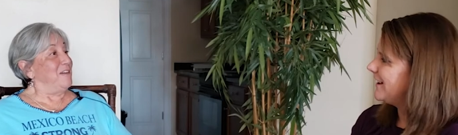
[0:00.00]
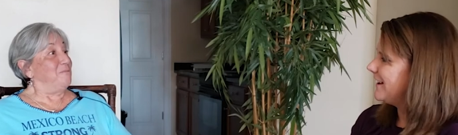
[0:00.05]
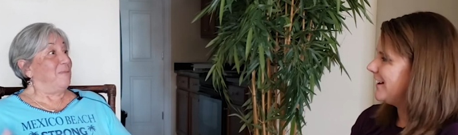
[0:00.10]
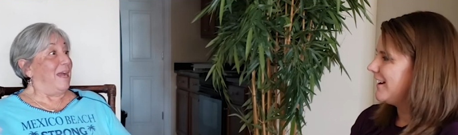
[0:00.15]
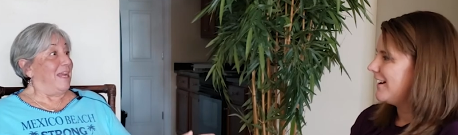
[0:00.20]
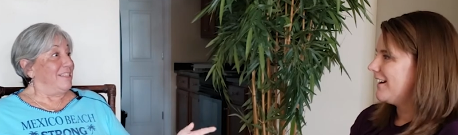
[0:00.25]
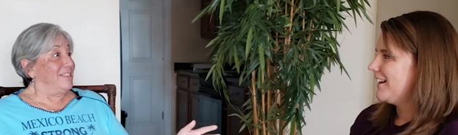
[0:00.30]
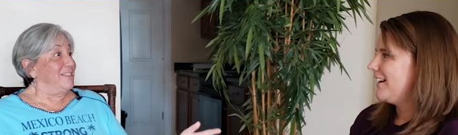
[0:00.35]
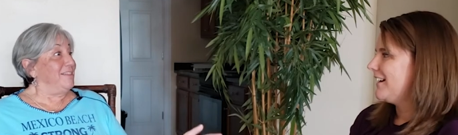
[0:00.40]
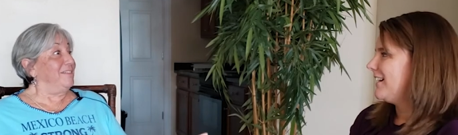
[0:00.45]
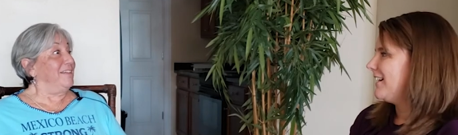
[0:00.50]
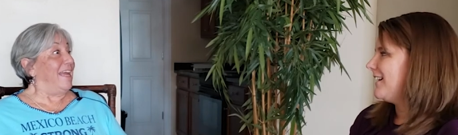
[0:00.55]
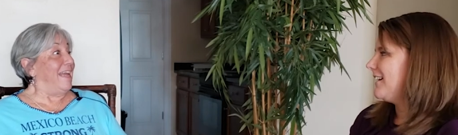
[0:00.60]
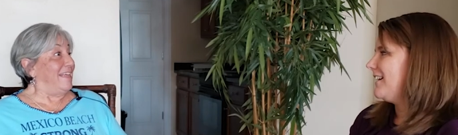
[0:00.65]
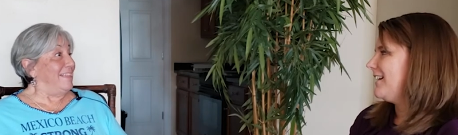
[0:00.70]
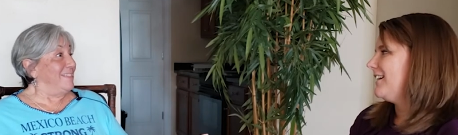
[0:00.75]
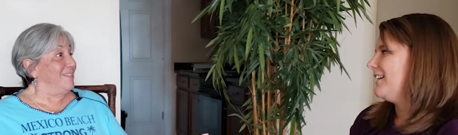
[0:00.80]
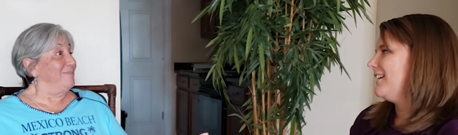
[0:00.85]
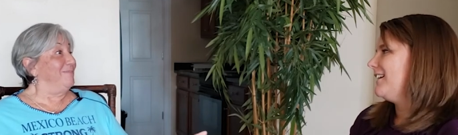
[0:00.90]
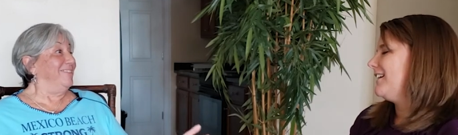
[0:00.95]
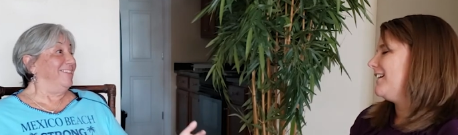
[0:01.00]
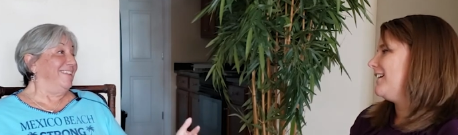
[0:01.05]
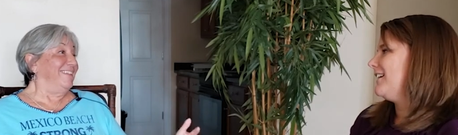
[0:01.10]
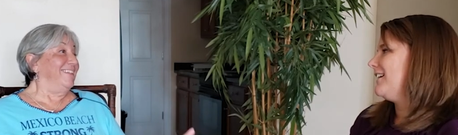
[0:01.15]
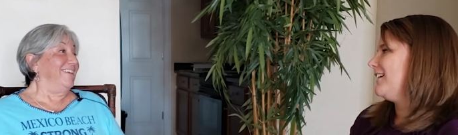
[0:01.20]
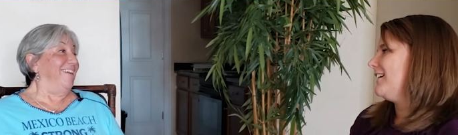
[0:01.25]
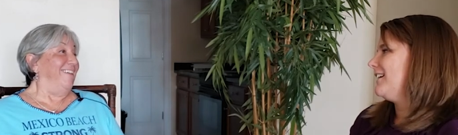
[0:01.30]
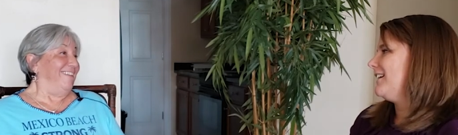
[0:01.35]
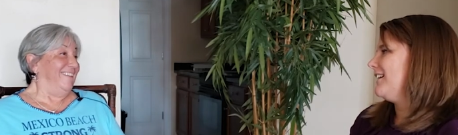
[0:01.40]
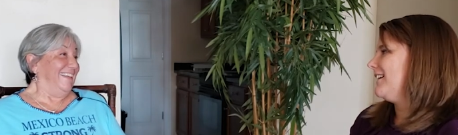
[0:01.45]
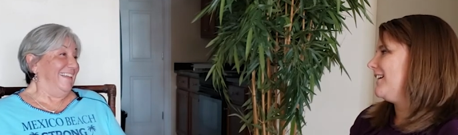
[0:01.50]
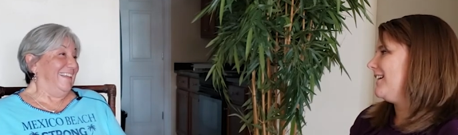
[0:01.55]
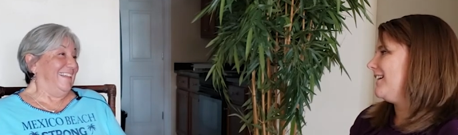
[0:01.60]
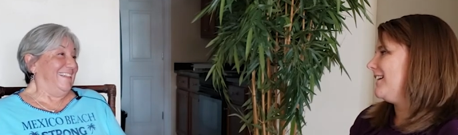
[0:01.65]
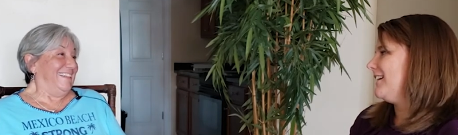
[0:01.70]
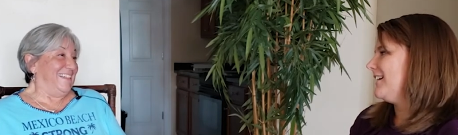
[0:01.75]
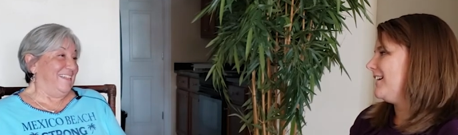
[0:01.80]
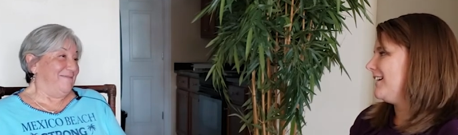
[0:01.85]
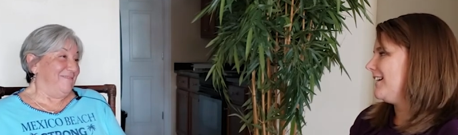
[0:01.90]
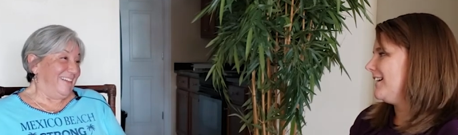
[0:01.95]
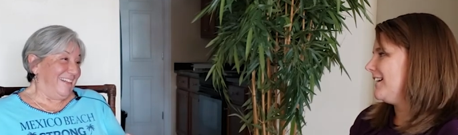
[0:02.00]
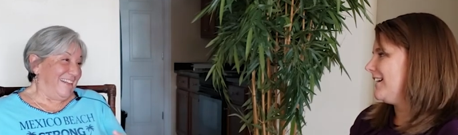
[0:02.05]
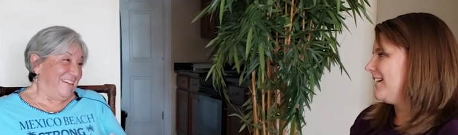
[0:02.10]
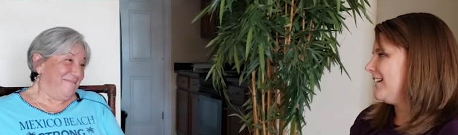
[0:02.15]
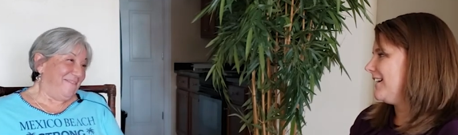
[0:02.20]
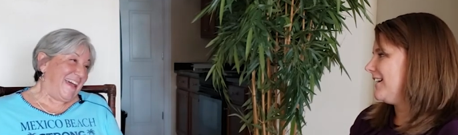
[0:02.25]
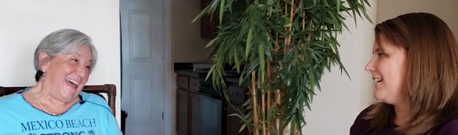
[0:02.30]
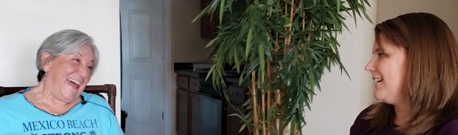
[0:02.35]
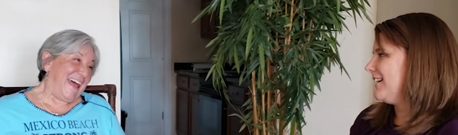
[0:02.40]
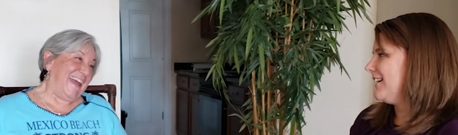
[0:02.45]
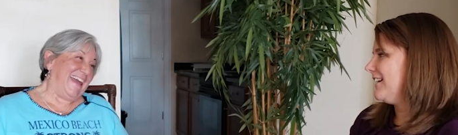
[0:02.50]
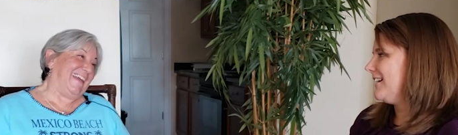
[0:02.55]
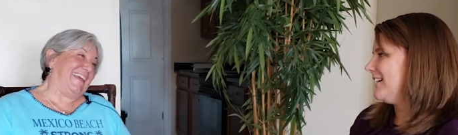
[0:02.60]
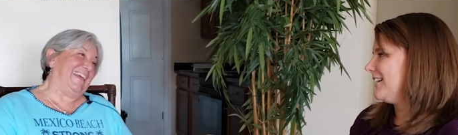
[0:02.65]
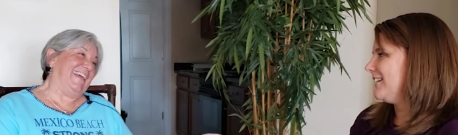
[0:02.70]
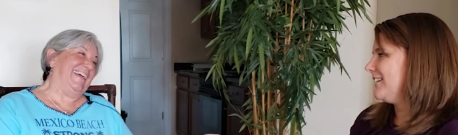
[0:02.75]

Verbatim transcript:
Speaker 1: to buy a suitcase to put it all in to bring it back